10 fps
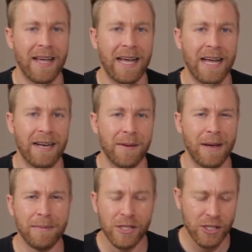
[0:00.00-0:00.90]
And
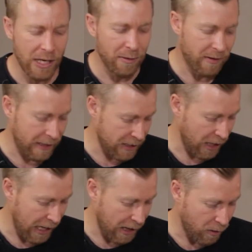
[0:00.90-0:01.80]
maybe just share with us
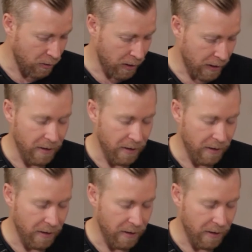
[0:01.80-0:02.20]
how